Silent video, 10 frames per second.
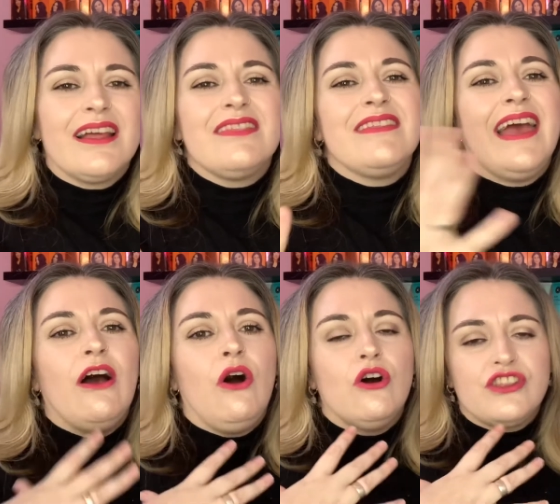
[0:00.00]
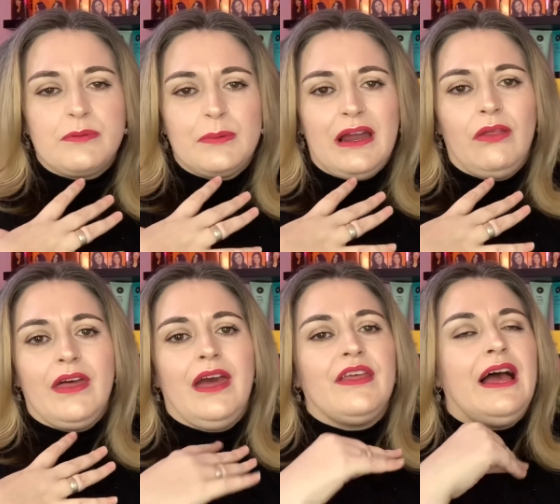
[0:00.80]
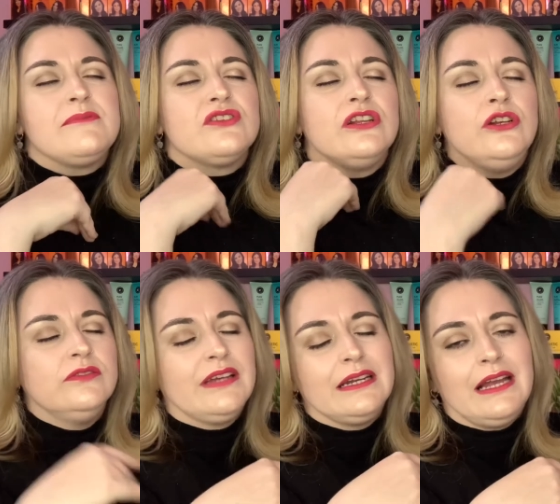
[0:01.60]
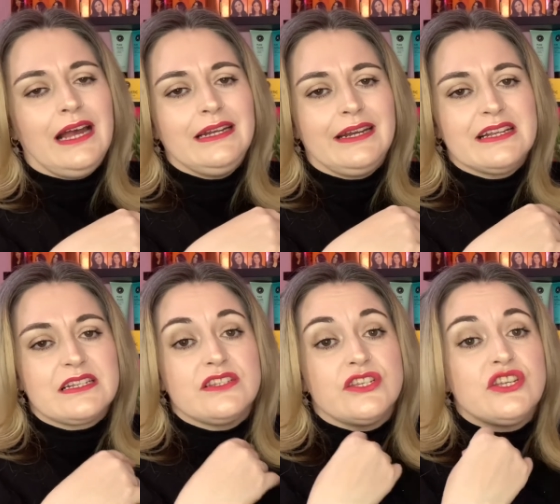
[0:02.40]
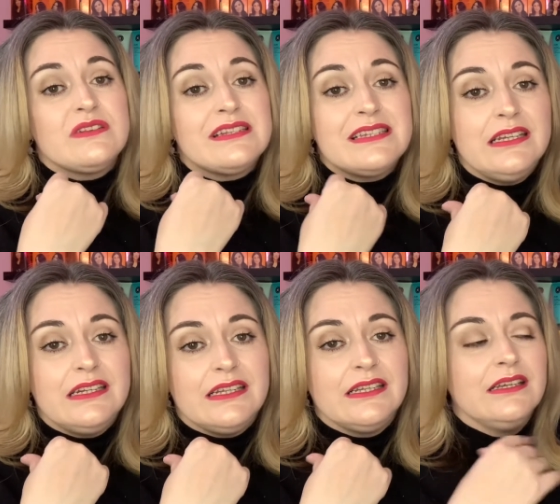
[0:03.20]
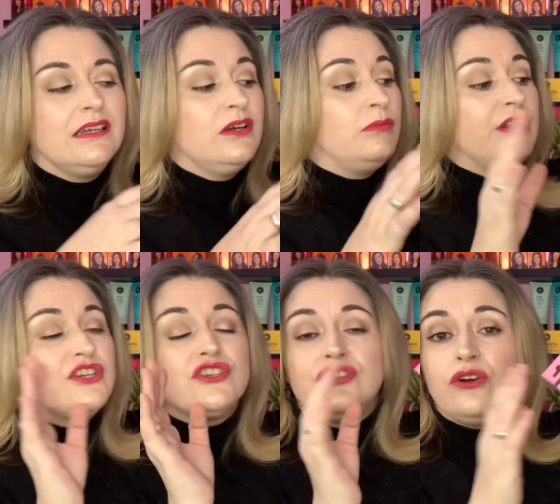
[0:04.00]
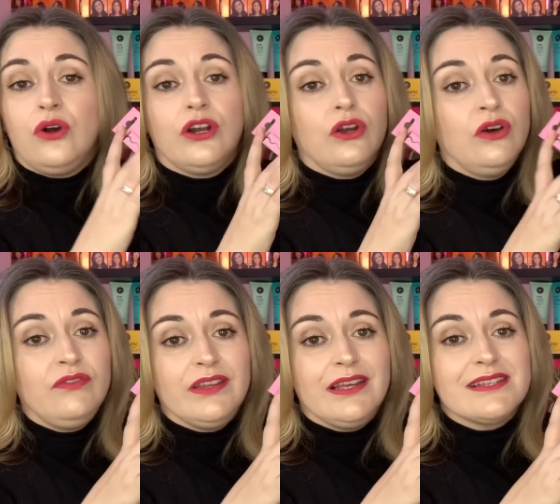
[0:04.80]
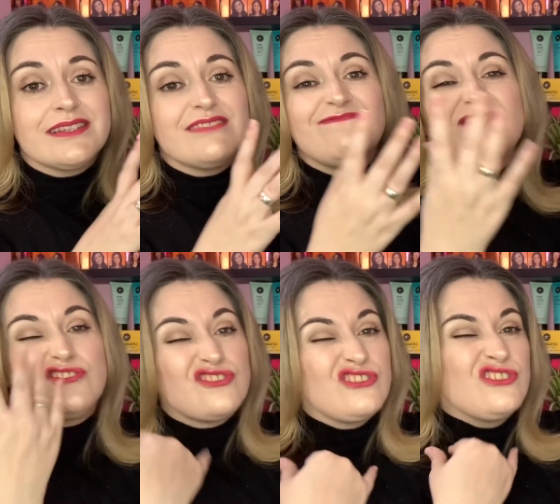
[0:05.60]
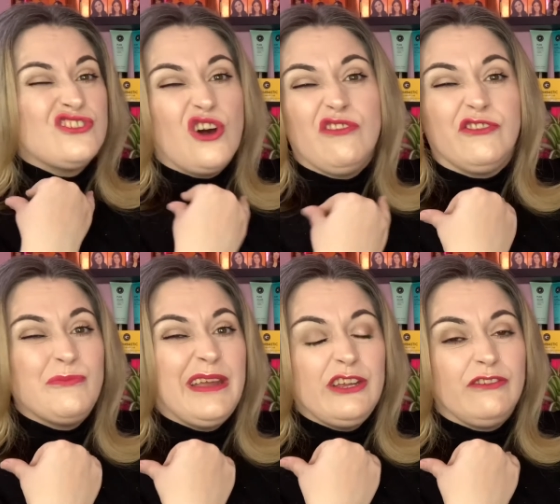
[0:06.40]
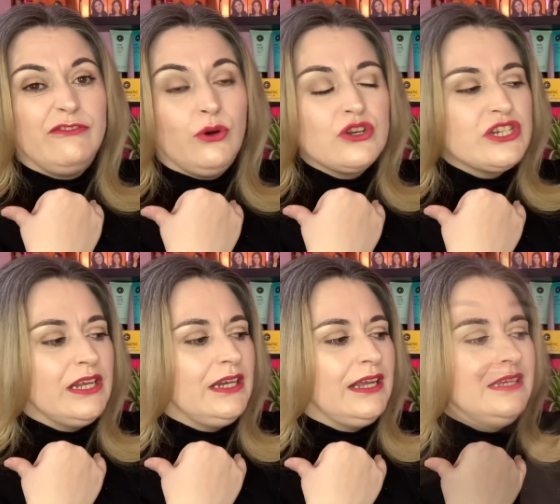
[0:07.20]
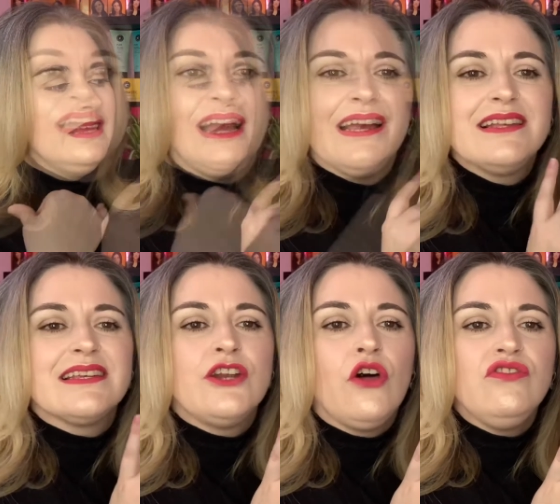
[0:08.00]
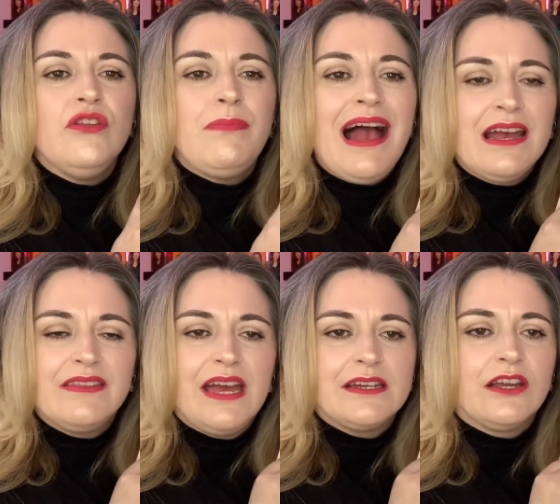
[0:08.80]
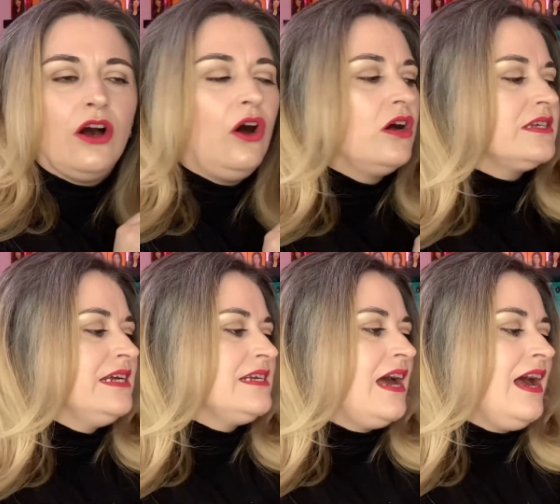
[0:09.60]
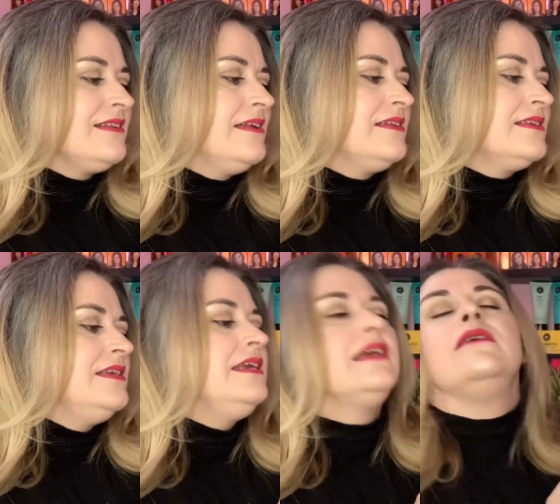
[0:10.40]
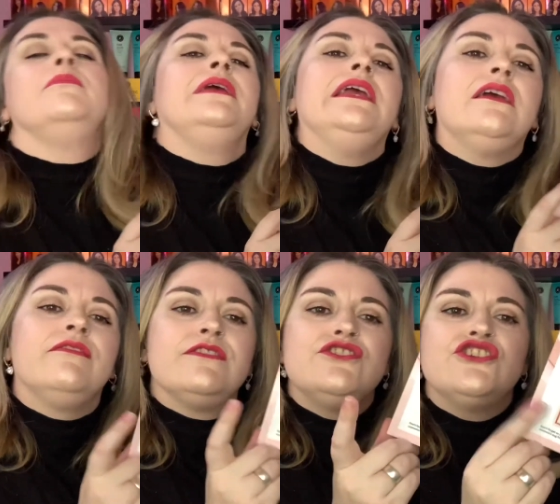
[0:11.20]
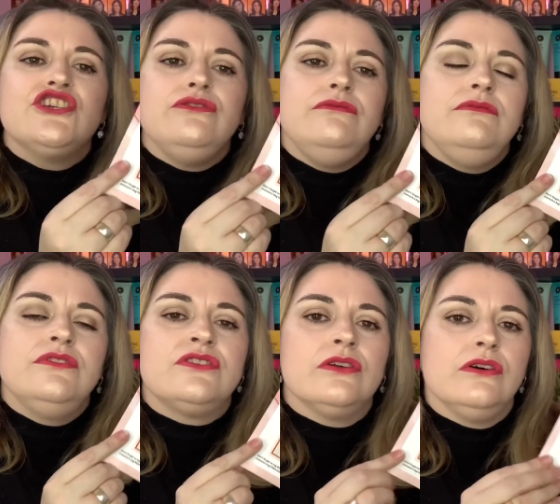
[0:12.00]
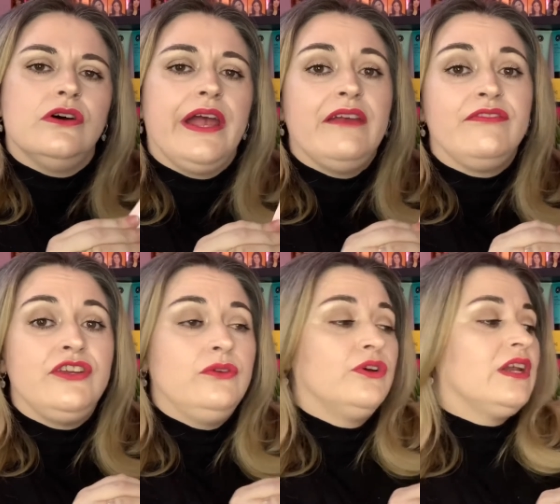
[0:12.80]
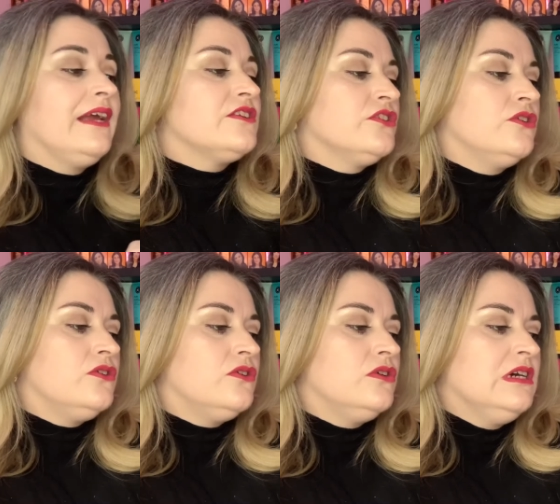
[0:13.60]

there are other people out there that absolutely love getting eyeliners because they use it daily, which you're going to love this. Not for me, unfortunately. guys, and on the back of the edit card, it has a sneak peek for June. So if you would like to know